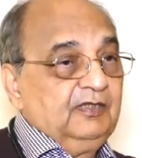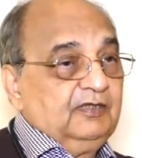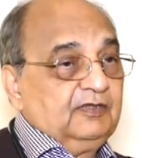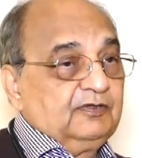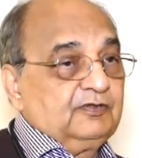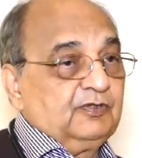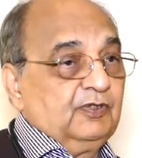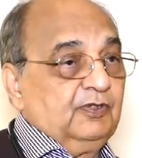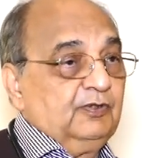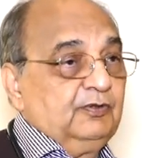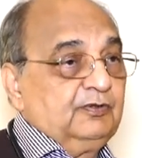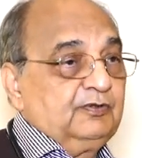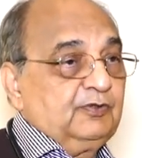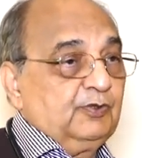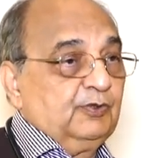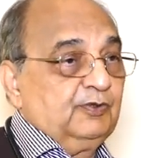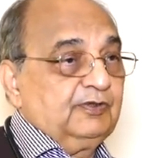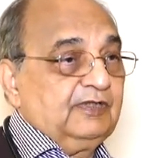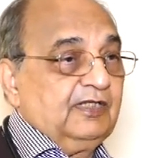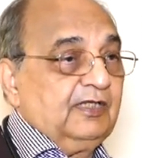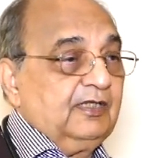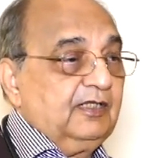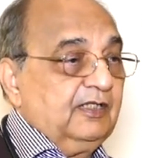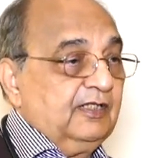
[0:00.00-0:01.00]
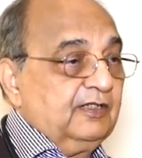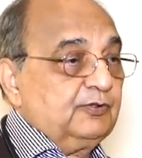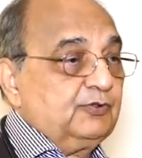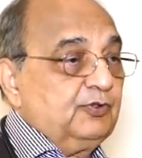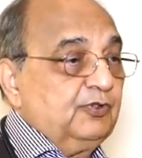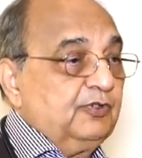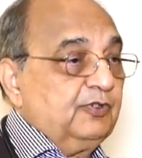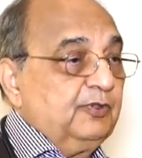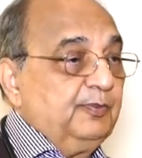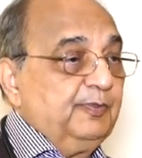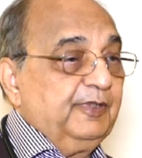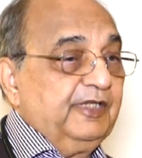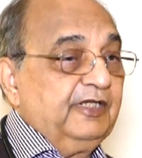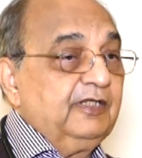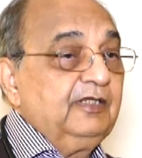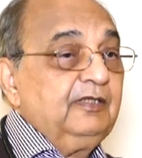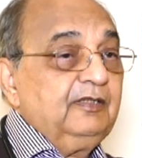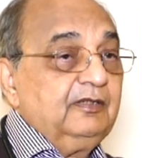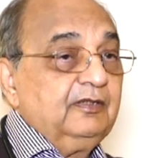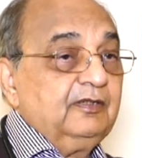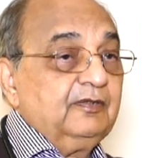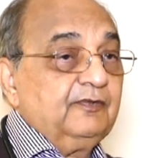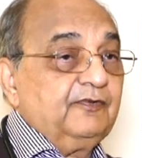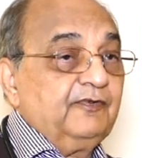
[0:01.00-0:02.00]
So that lung should remain
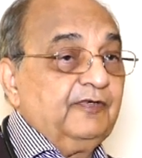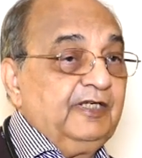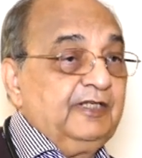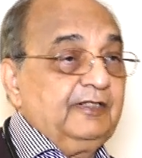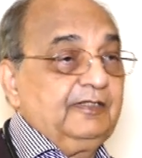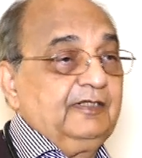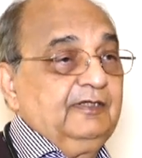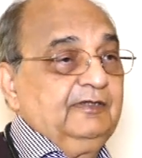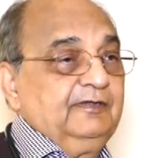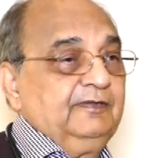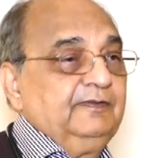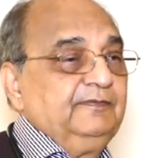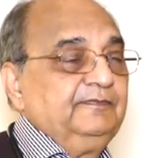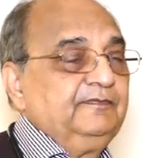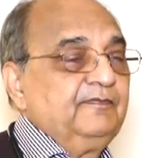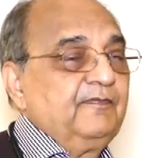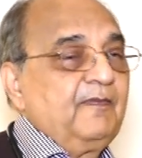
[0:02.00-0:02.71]
inflated.